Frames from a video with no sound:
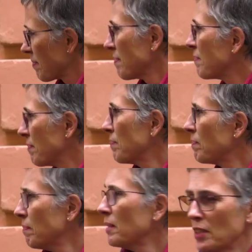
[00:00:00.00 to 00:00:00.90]
earlier in
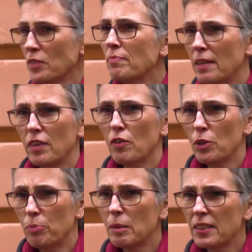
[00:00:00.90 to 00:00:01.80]
their career,
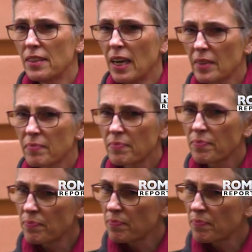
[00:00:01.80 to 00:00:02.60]
Veronica is